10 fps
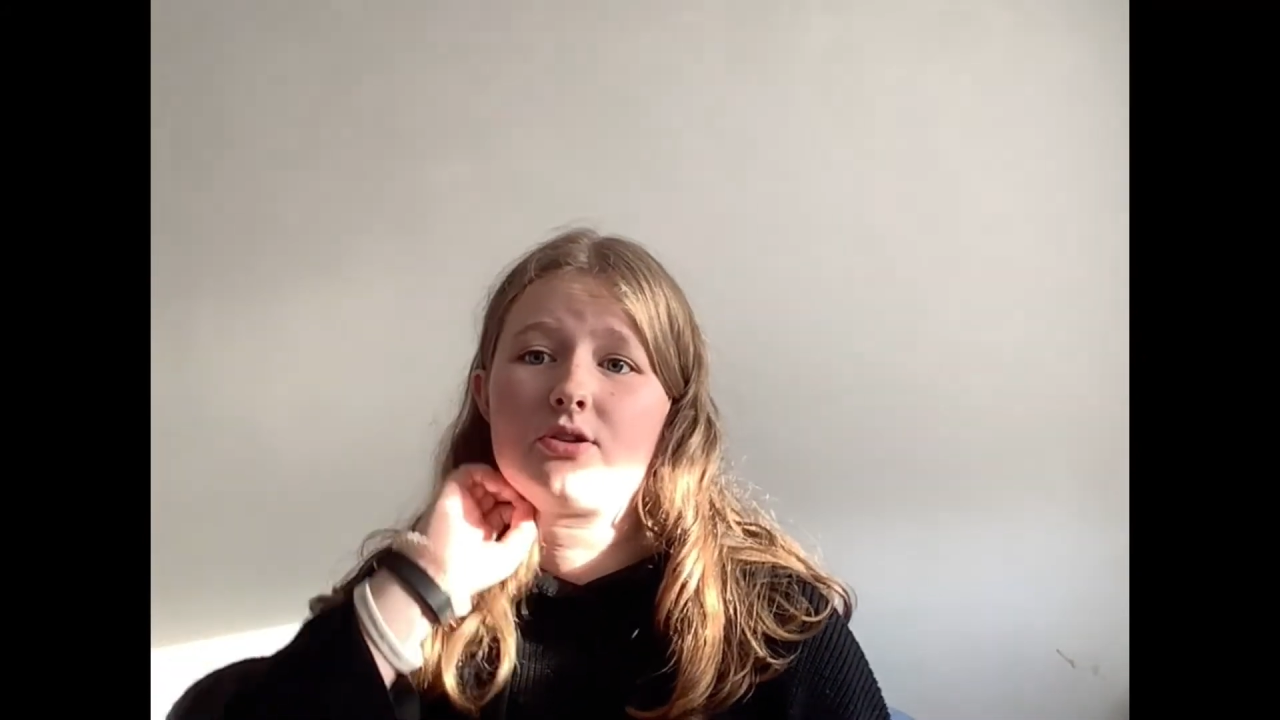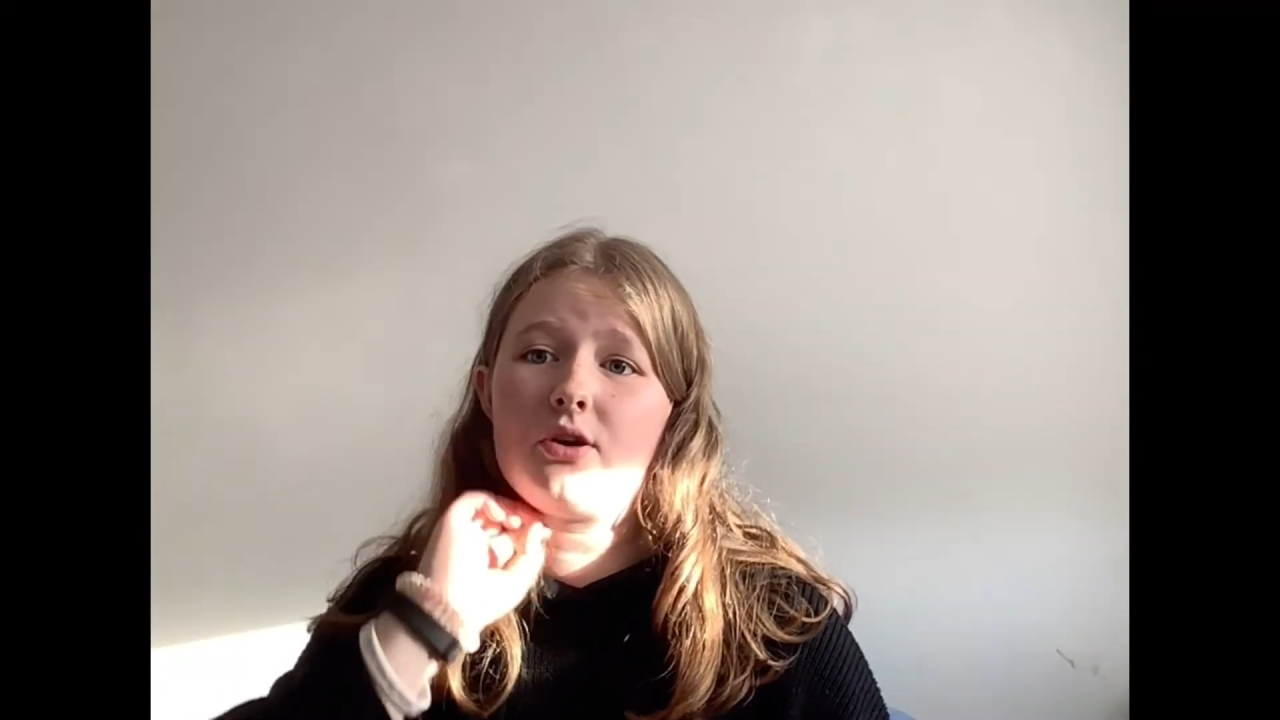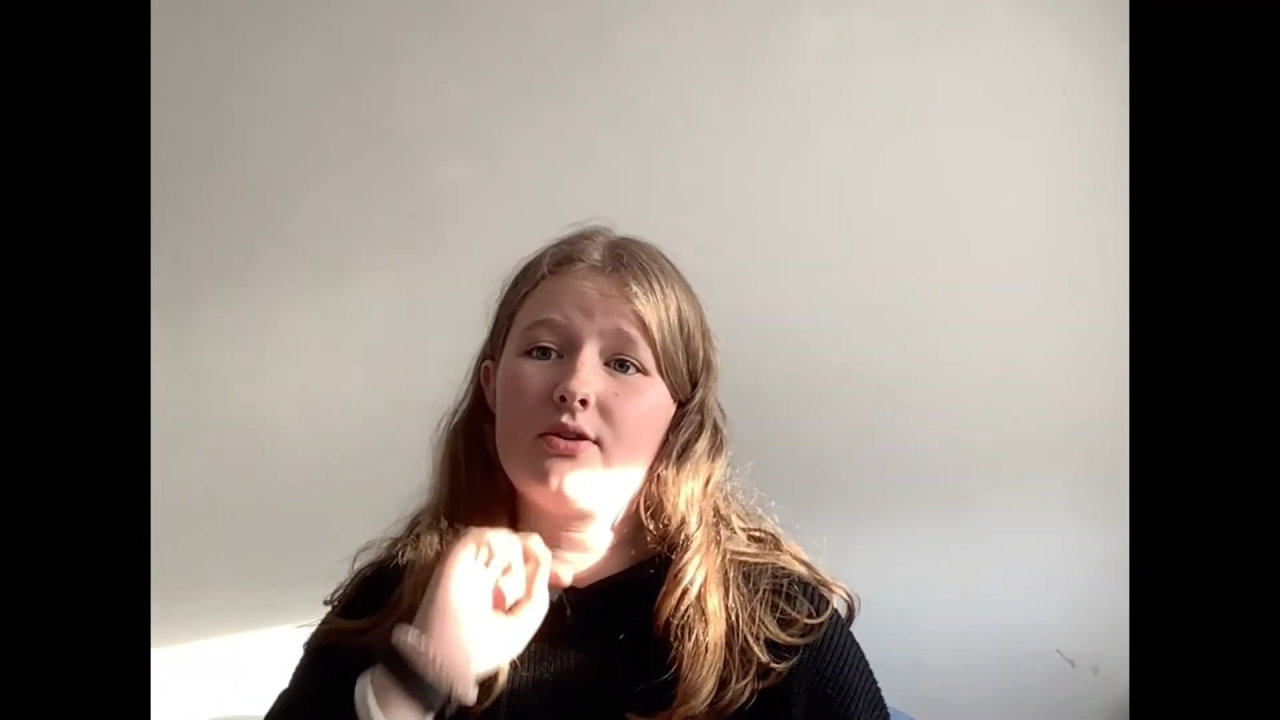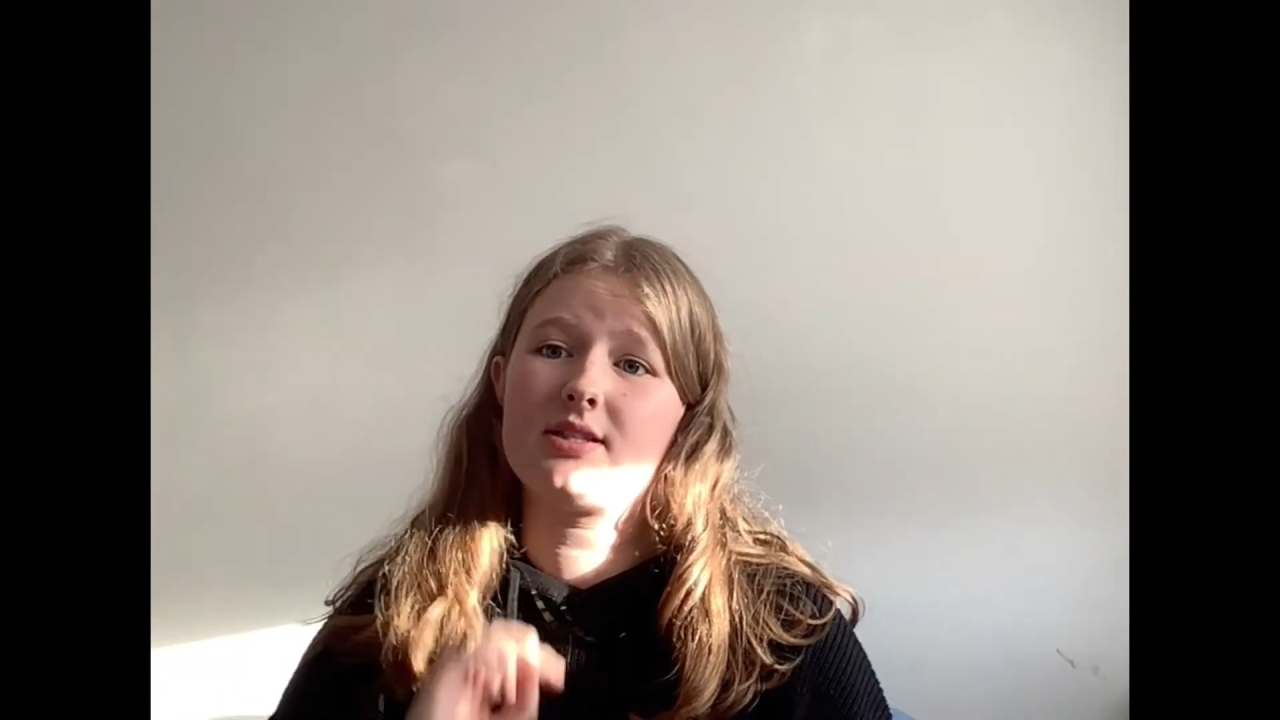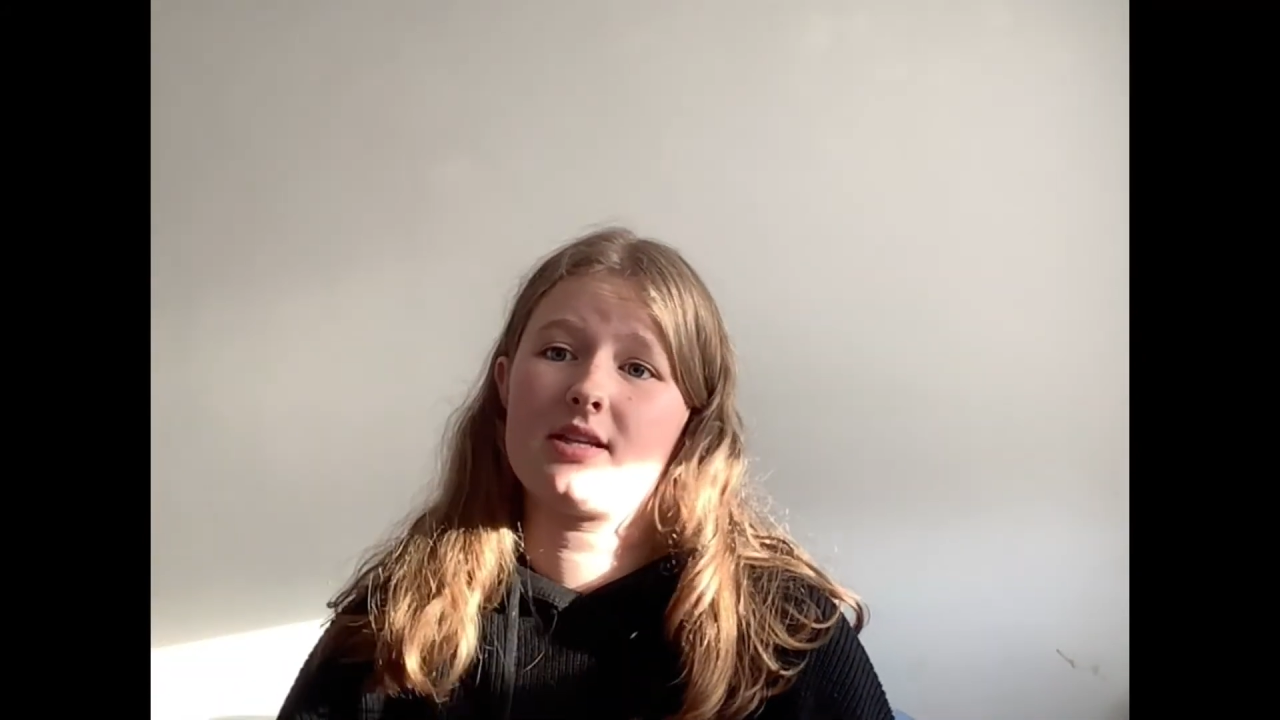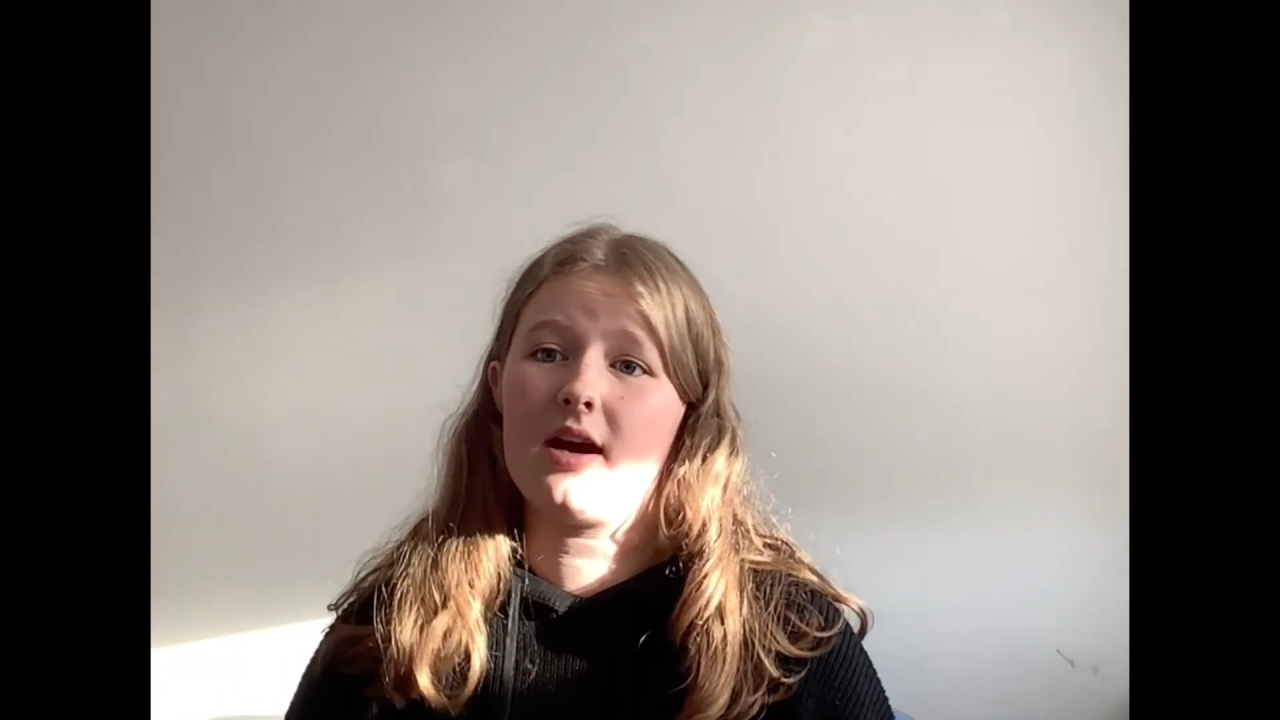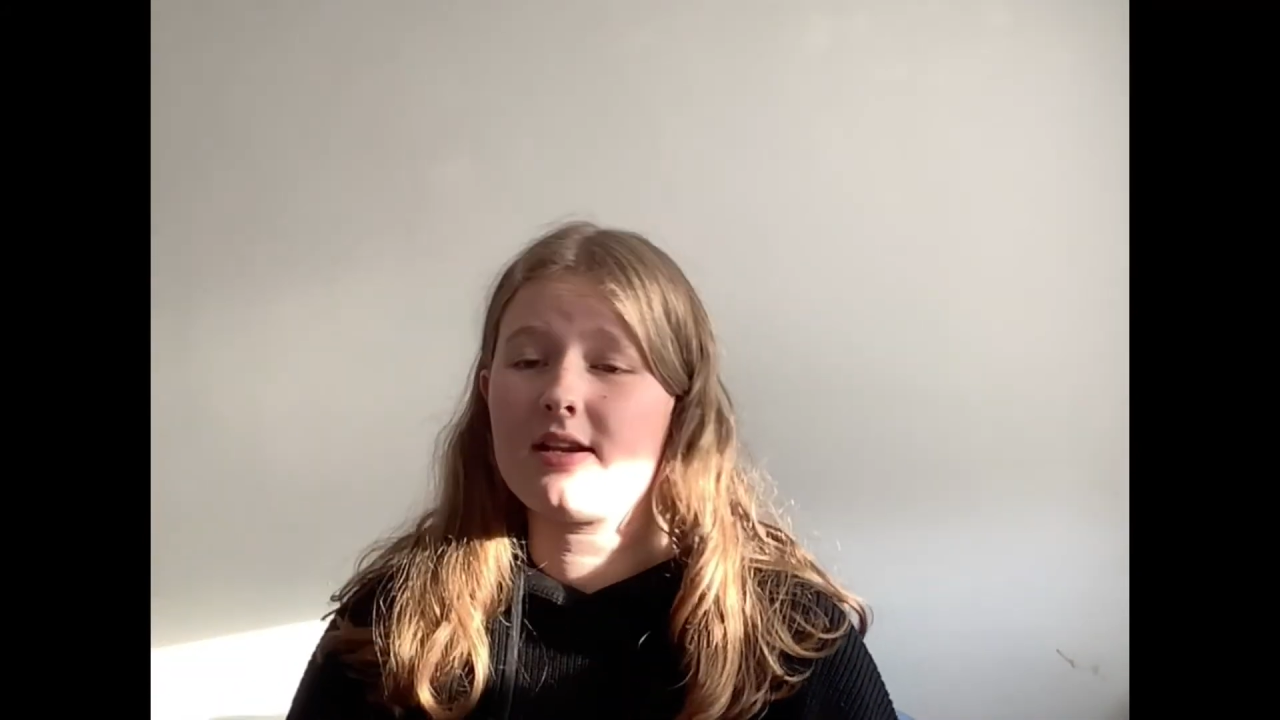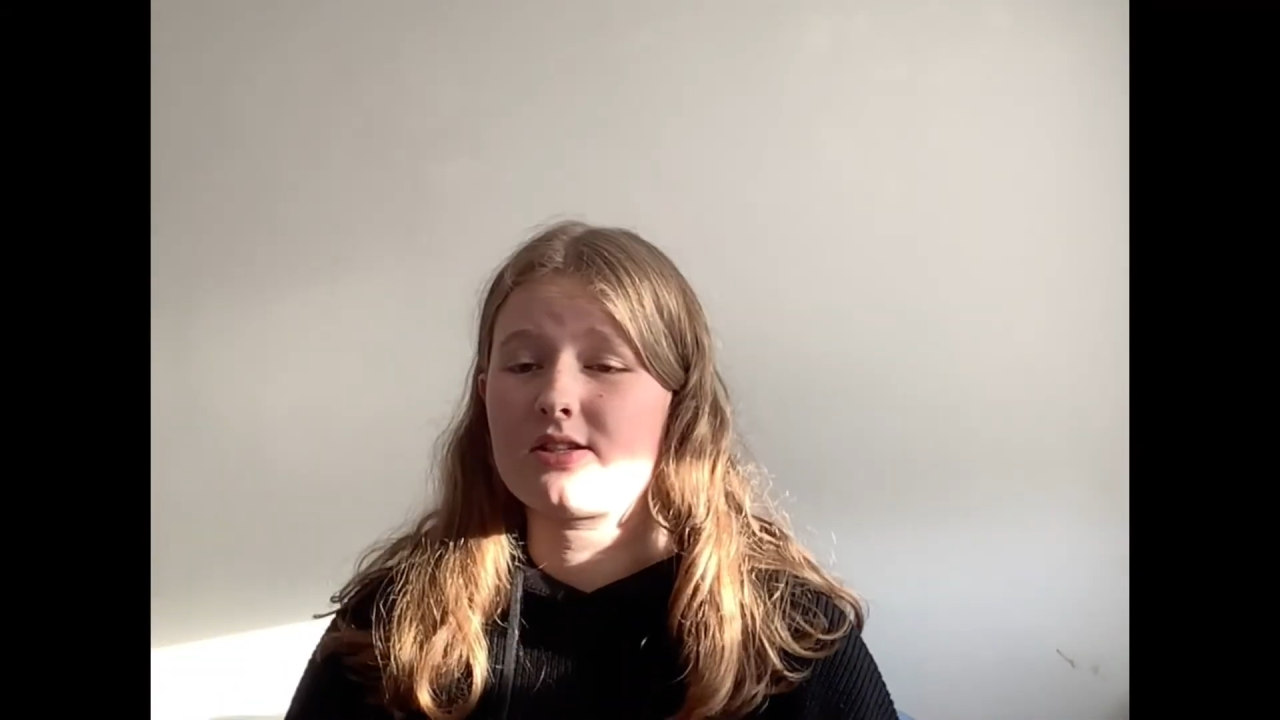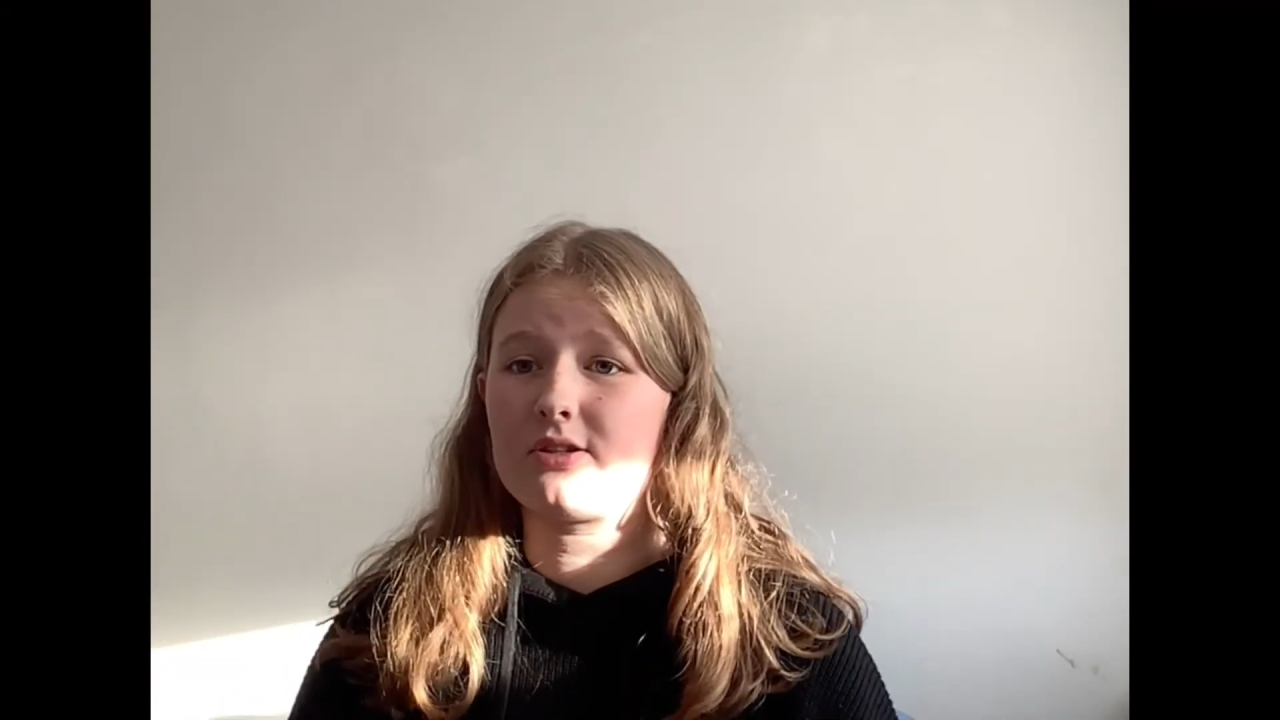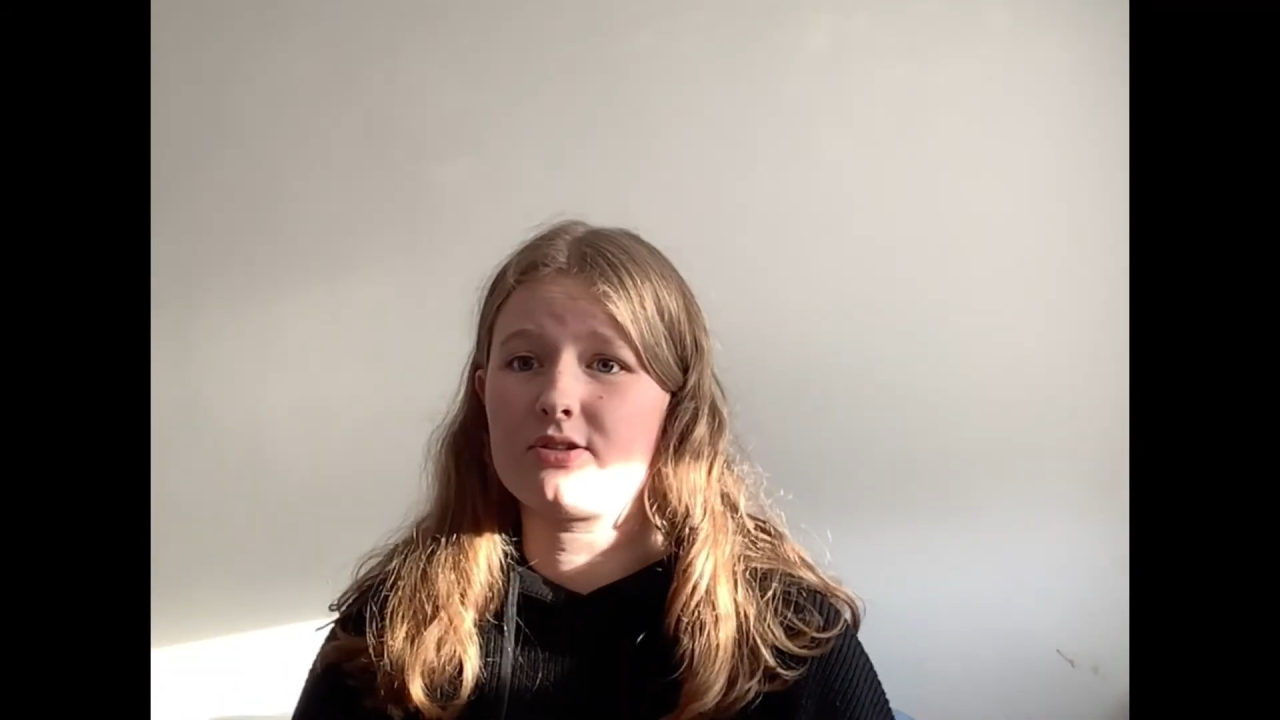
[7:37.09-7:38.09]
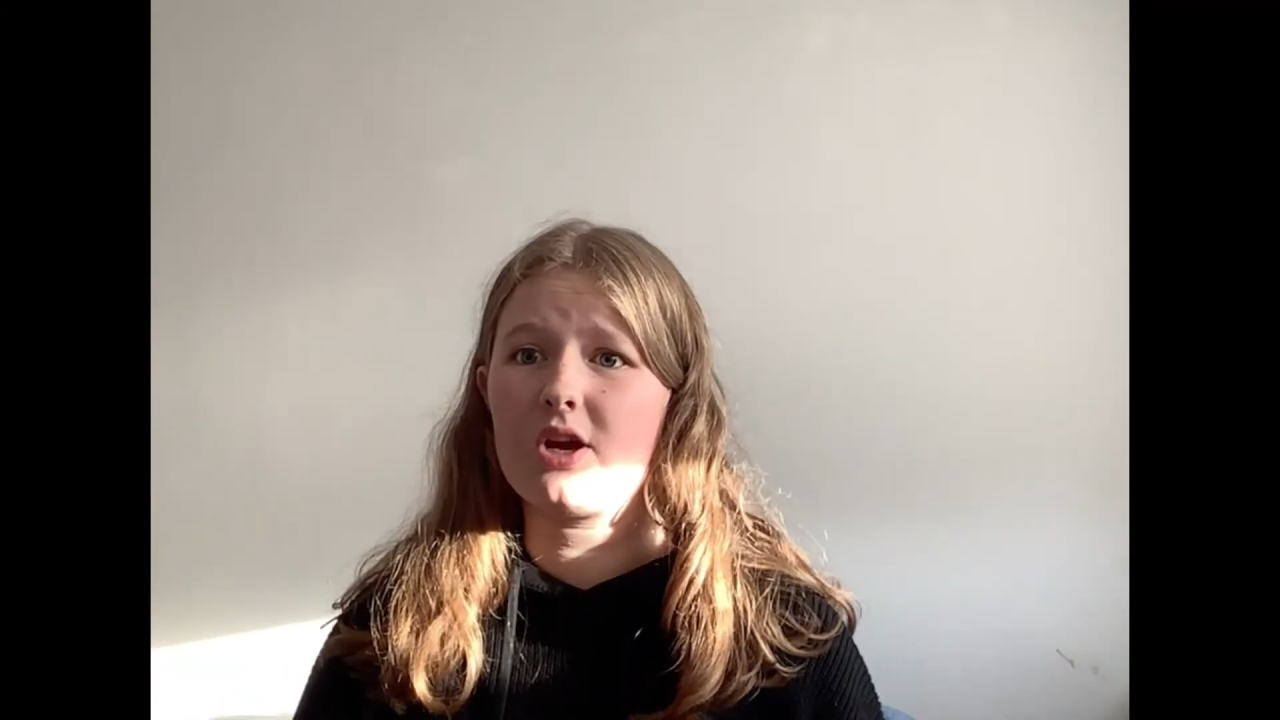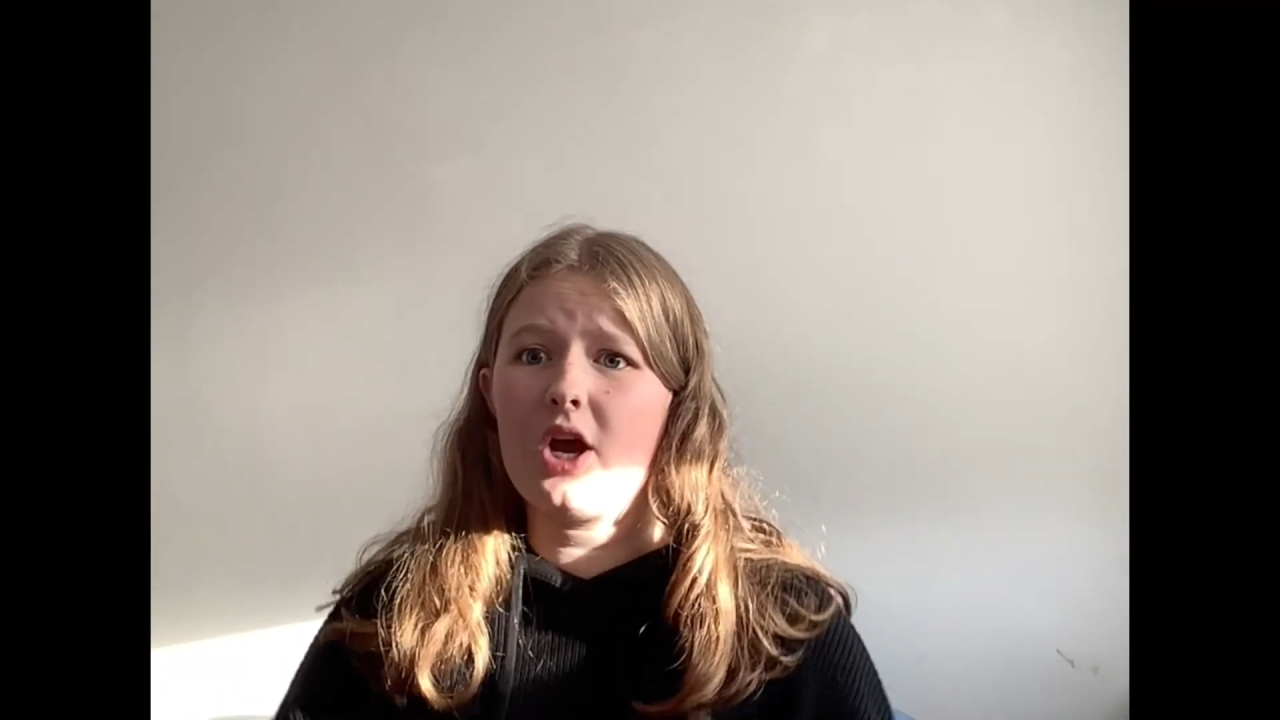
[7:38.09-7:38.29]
onto Tiny Tots.